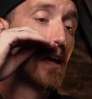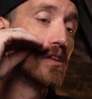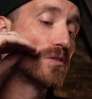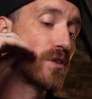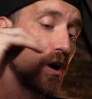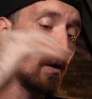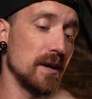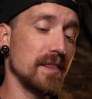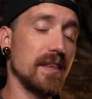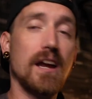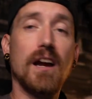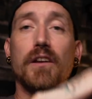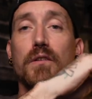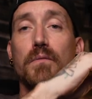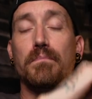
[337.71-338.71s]
You go in
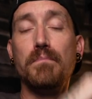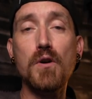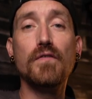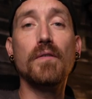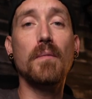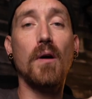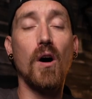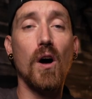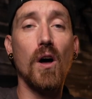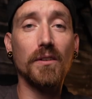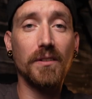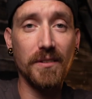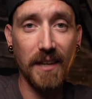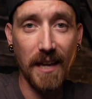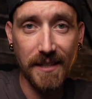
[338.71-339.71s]
there, you move them all
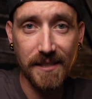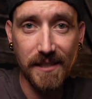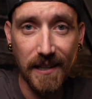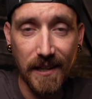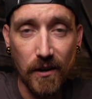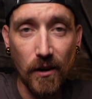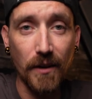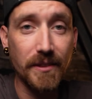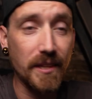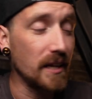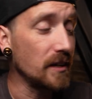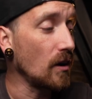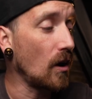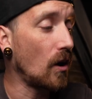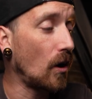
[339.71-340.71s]
to the S D card,
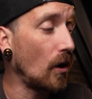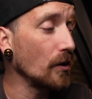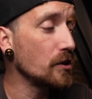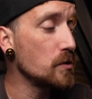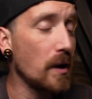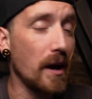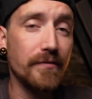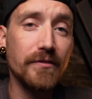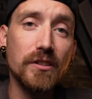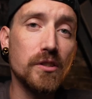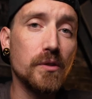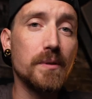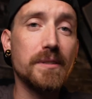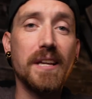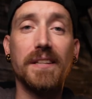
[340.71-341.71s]
then all you have to
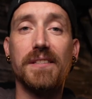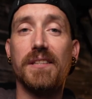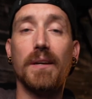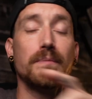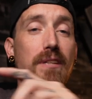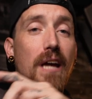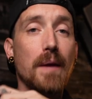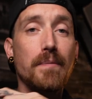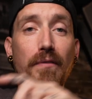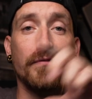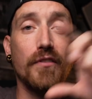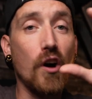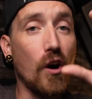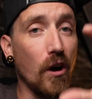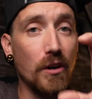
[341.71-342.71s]
do is get some type
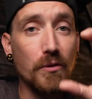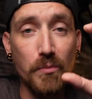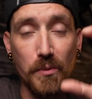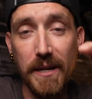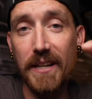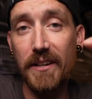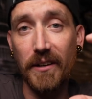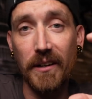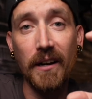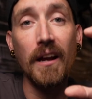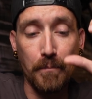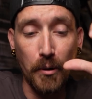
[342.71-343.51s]
of card reader,